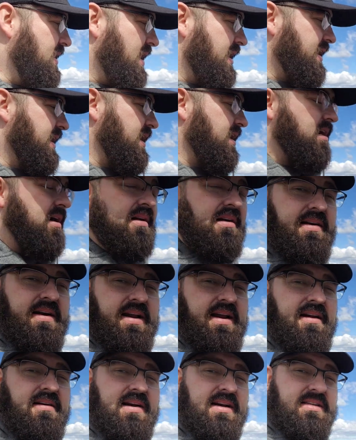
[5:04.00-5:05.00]
and get under
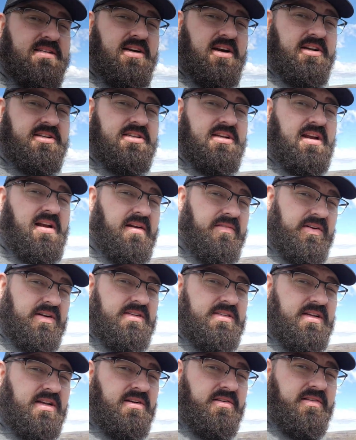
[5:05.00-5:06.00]
here and touch every
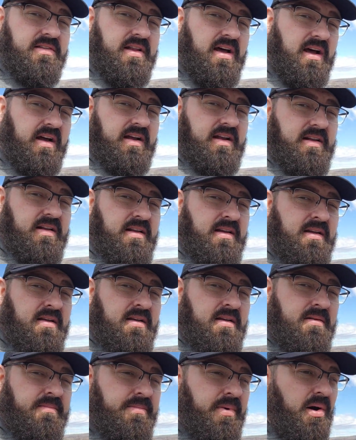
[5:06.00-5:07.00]
single nut,
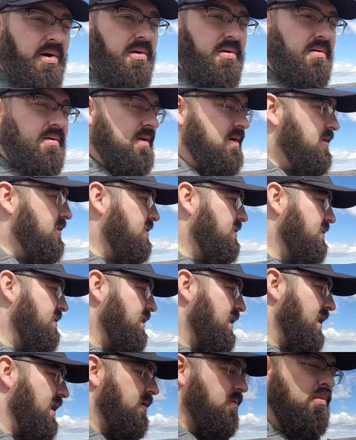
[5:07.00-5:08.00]
bolt,
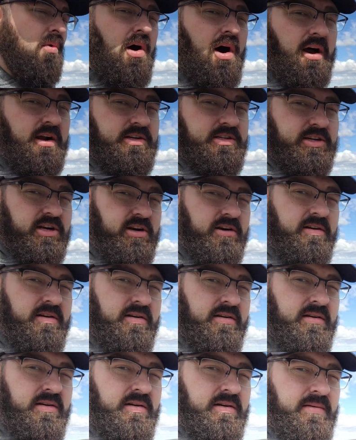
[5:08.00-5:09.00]
and washer
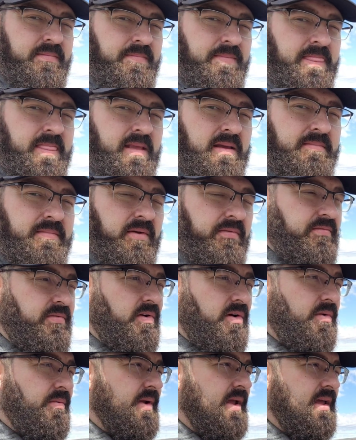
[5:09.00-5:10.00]

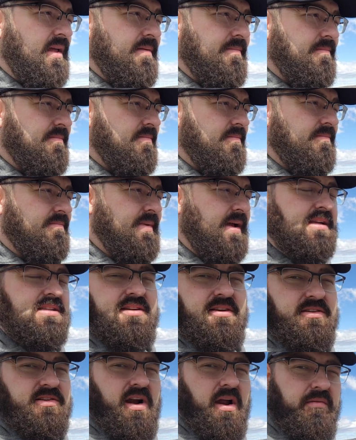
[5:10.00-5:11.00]
before we
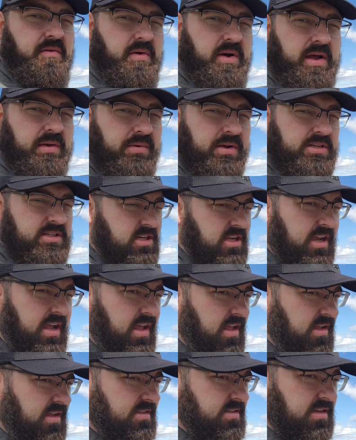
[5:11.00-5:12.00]
basically drive away, which it
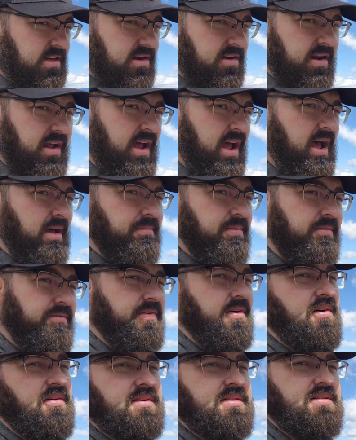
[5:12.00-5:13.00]
isn't going to happen,
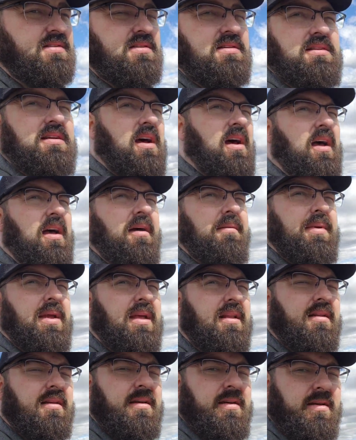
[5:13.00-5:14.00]
folks. I
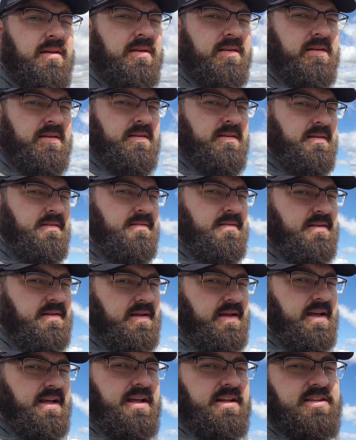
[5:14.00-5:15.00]
mean,
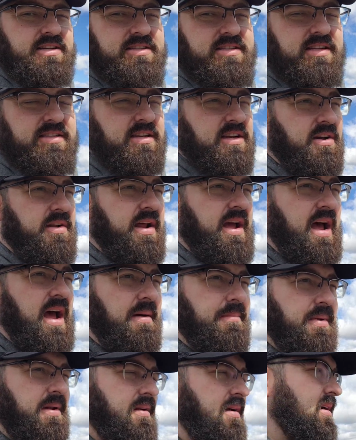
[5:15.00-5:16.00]
it, it just isn't going to
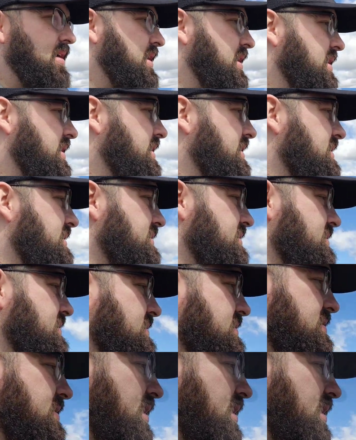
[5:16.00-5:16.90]
happen. All right. All